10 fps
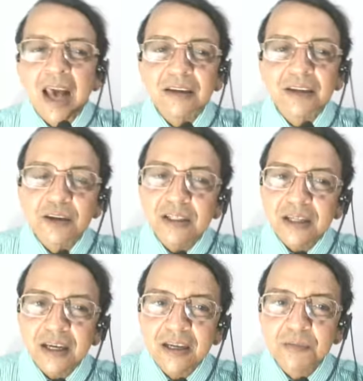And your
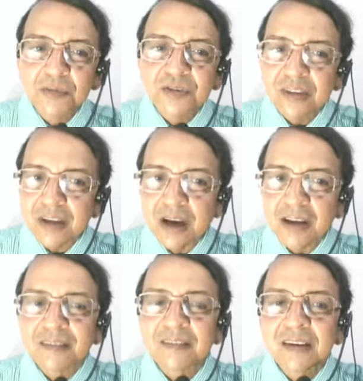time
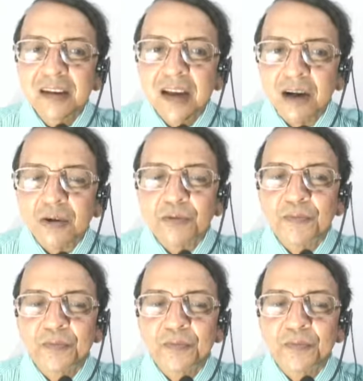starts now.